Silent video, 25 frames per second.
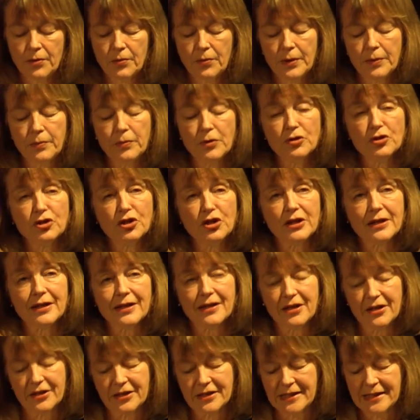We will look
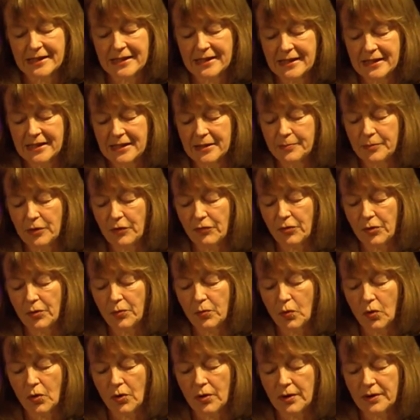at our system of
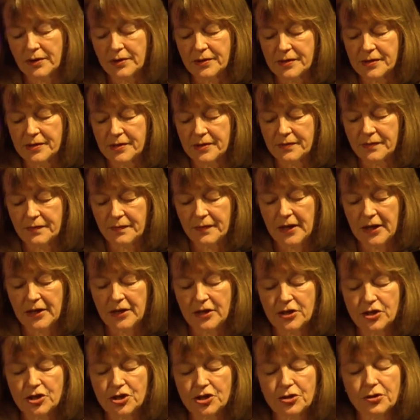rewards
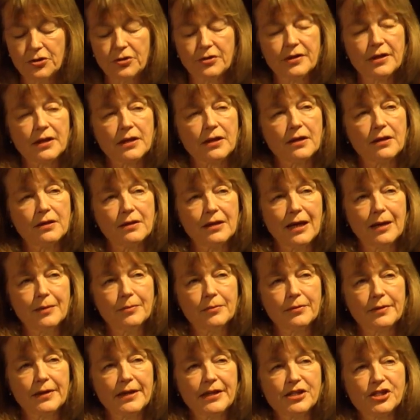and ensure that
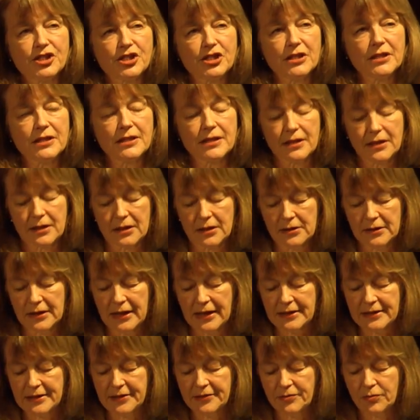collaboration and
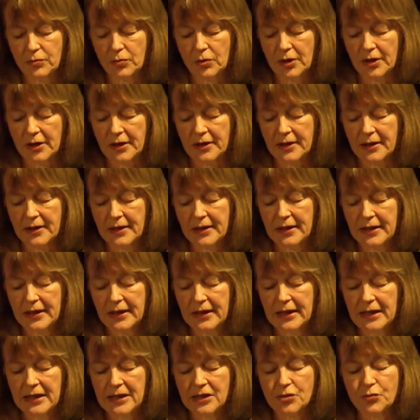collective work
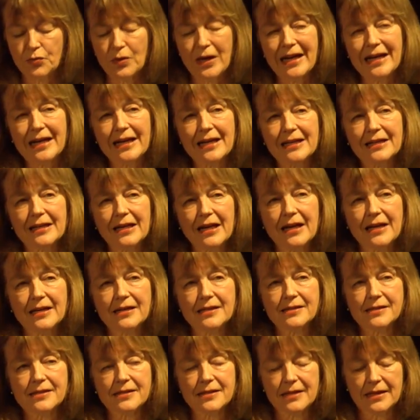is
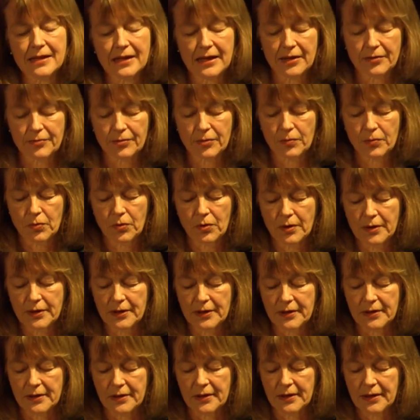recognized and
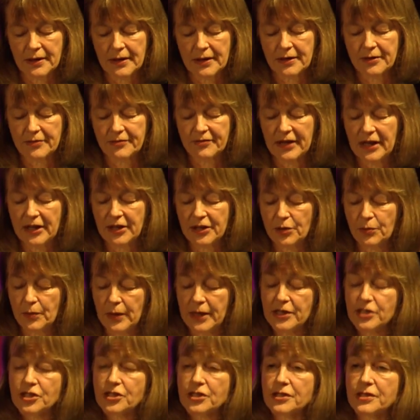rewarded in
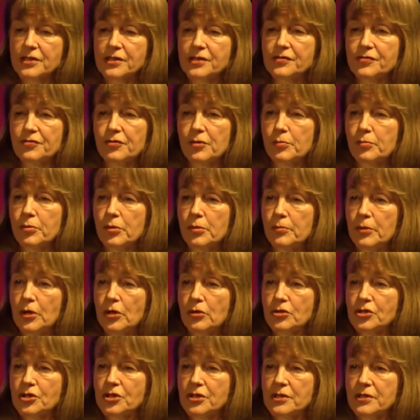evaluations for
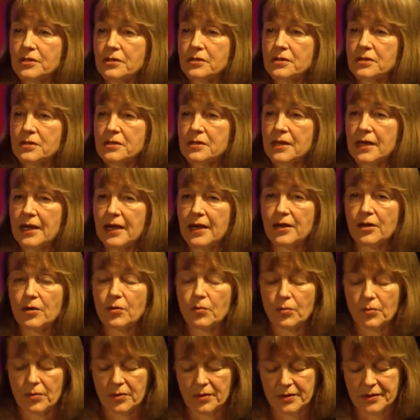promotions and
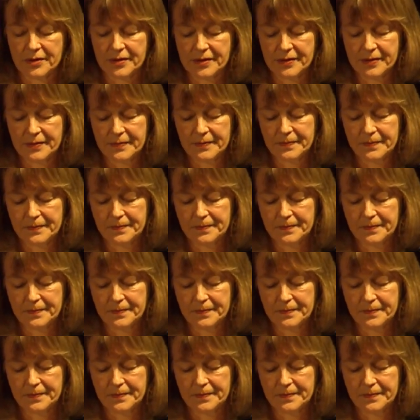awards.